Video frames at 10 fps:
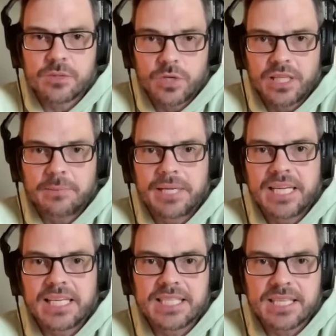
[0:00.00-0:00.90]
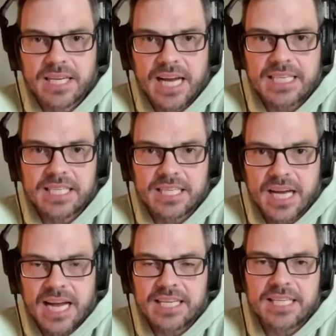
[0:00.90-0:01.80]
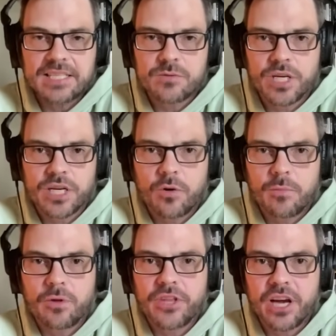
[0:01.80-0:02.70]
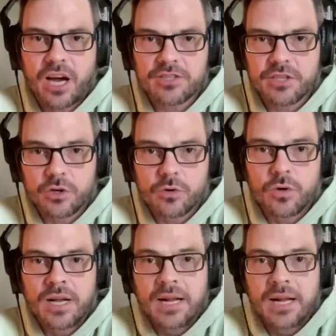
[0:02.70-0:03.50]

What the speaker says: really begins in the 1990s. We know about the Oslo